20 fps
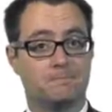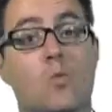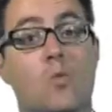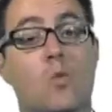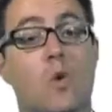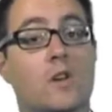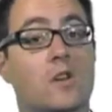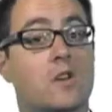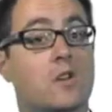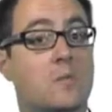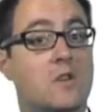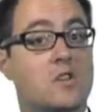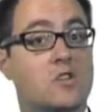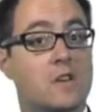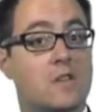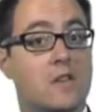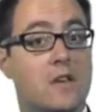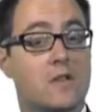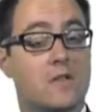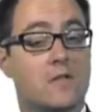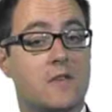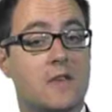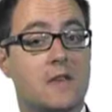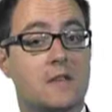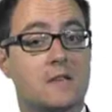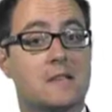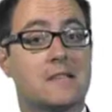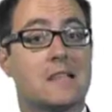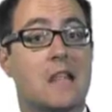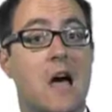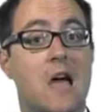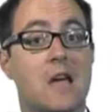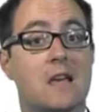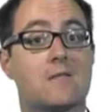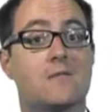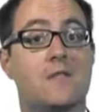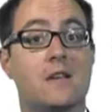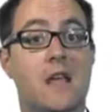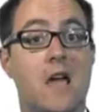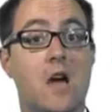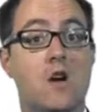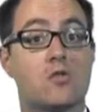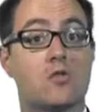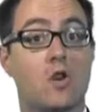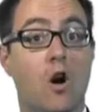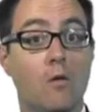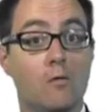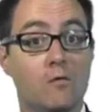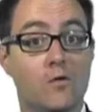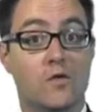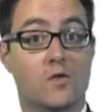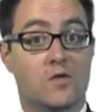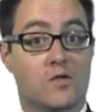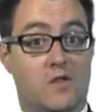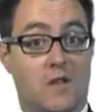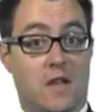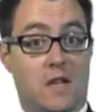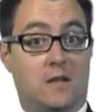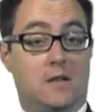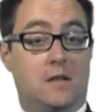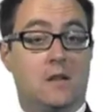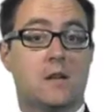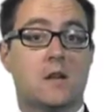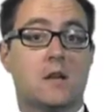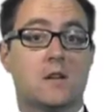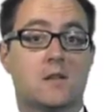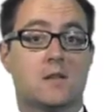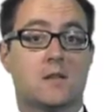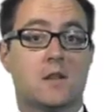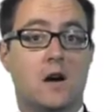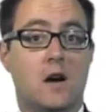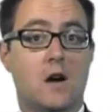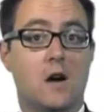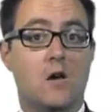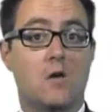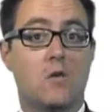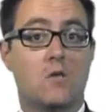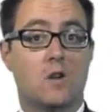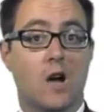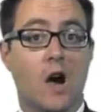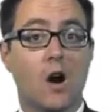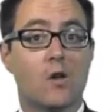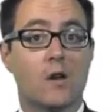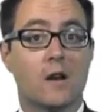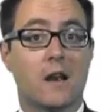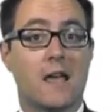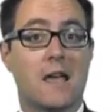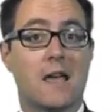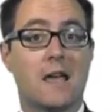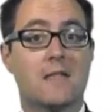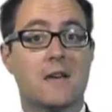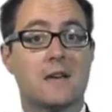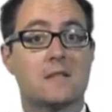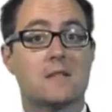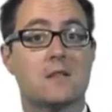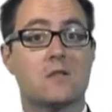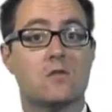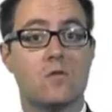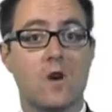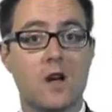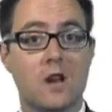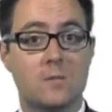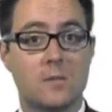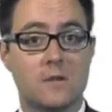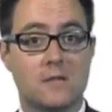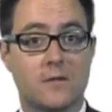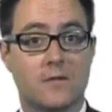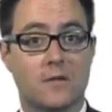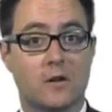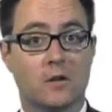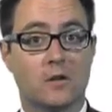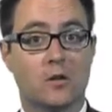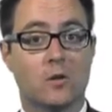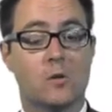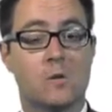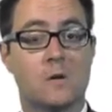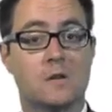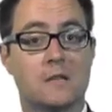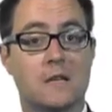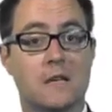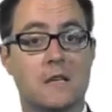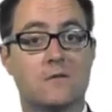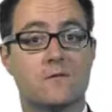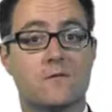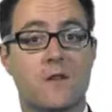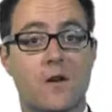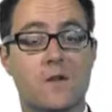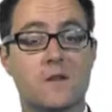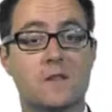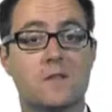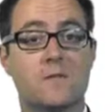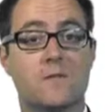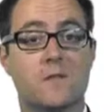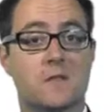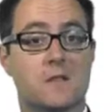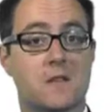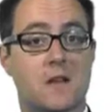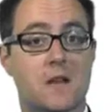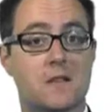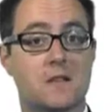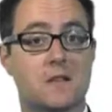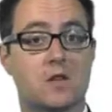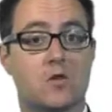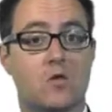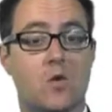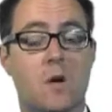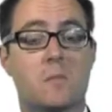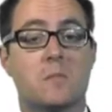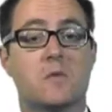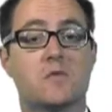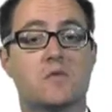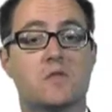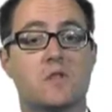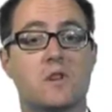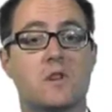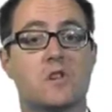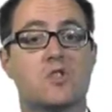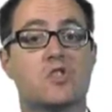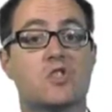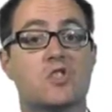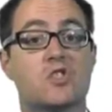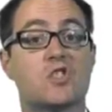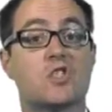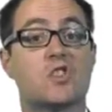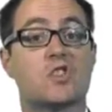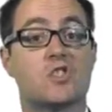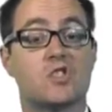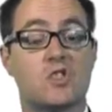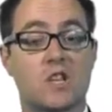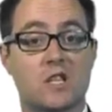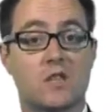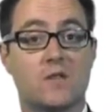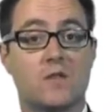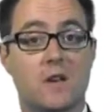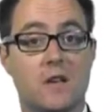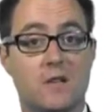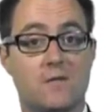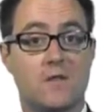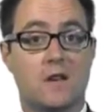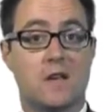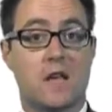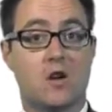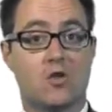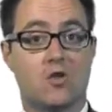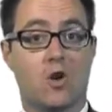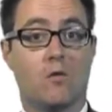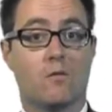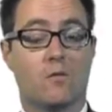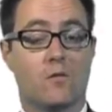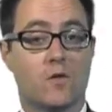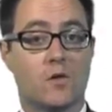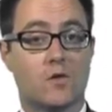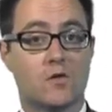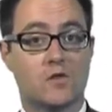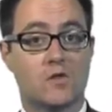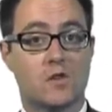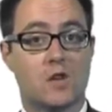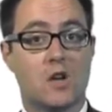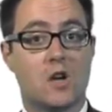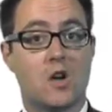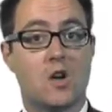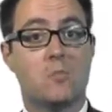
One can immediately think of things like video conferencing. So currently that's incredibly difficult and one needs very sophisticated equipment to successfully video conference.